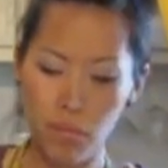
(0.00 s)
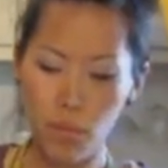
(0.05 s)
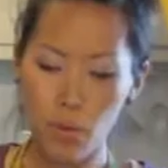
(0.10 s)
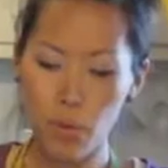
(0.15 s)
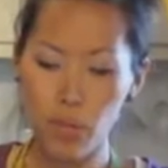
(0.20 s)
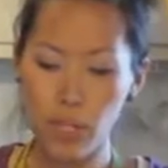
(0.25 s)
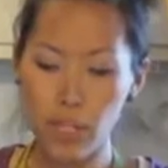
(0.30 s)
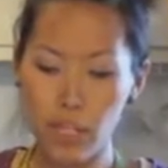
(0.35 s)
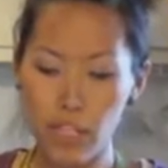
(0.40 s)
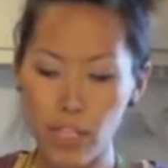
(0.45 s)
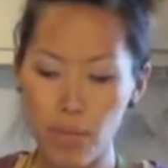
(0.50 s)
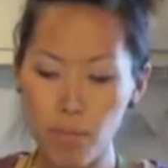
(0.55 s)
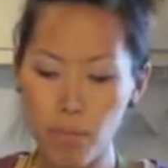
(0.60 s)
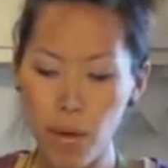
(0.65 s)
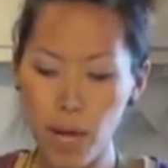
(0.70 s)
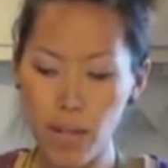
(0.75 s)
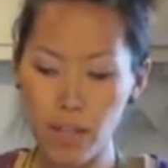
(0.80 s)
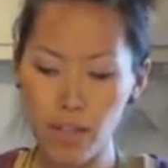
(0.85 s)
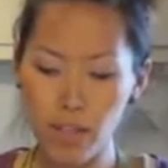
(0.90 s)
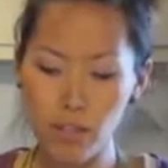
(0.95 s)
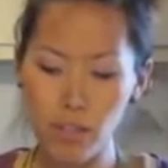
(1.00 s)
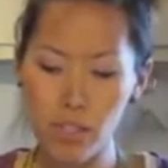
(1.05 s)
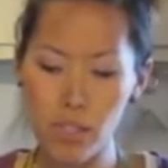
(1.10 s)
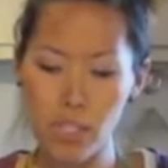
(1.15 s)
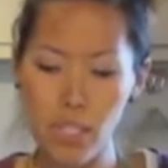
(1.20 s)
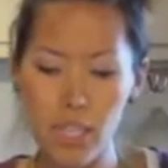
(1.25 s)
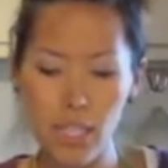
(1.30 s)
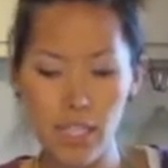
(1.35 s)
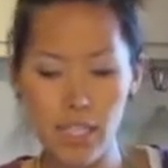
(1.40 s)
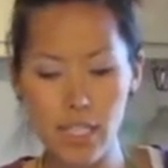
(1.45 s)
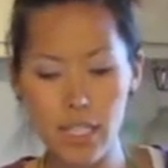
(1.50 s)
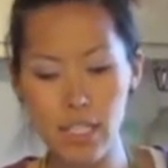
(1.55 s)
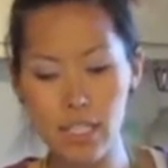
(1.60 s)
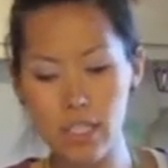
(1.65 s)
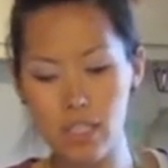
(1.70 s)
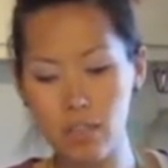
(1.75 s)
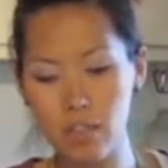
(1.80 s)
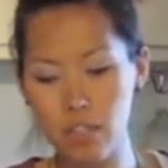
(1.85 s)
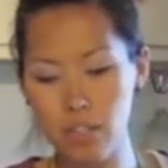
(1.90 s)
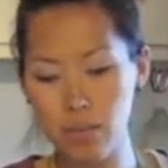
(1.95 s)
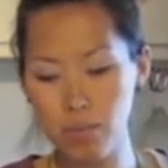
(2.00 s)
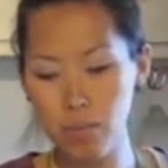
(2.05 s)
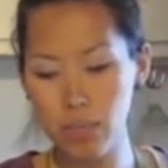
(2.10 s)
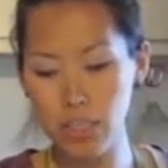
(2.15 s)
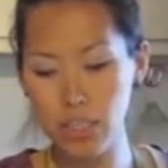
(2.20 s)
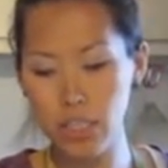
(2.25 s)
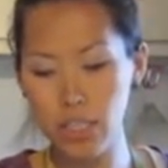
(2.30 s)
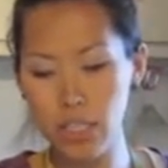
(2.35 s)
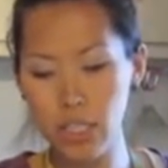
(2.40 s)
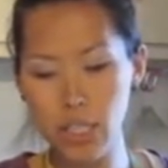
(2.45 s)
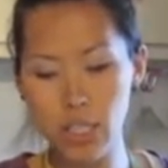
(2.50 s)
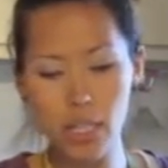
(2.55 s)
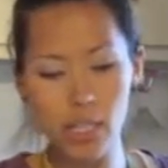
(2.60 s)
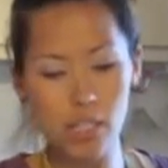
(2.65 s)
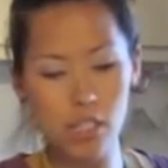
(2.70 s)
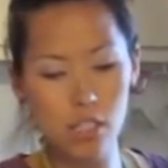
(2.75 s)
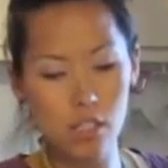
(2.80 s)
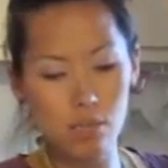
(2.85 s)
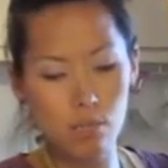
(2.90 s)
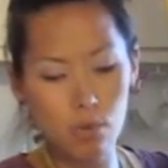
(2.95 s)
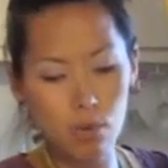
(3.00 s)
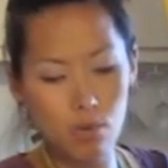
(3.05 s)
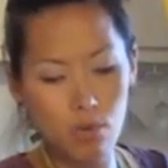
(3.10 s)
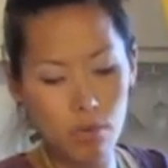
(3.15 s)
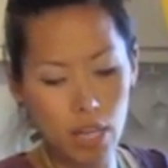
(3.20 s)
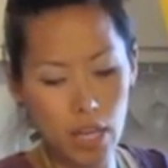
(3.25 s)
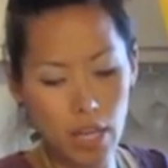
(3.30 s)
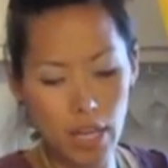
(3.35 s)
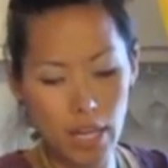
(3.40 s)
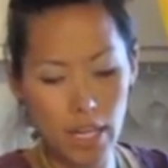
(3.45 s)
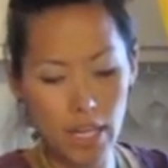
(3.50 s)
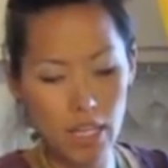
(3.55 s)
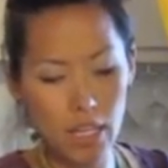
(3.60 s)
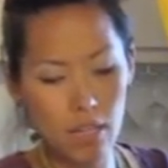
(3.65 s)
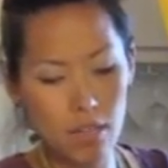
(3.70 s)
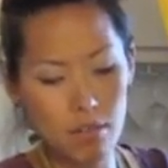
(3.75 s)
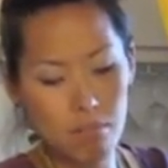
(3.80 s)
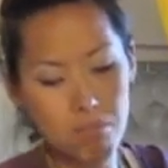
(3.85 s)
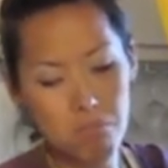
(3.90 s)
We're going to combine those things until completely smooth and